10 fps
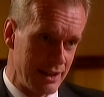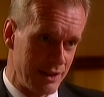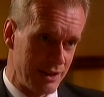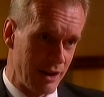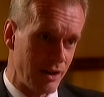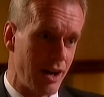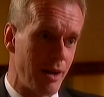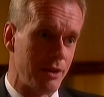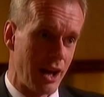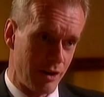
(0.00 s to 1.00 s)
There
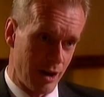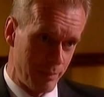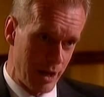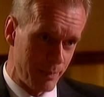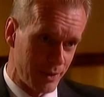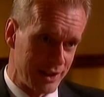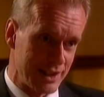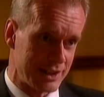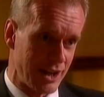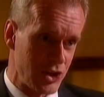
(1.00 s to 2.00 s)
are, there are people in
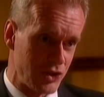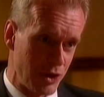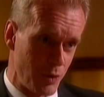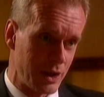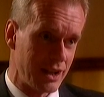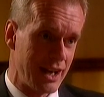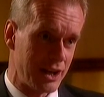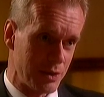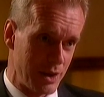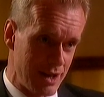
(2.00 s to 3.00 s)
this country who would
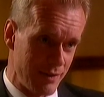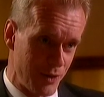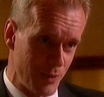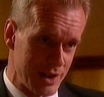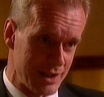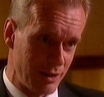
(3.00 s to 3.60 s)
like to interview Mr.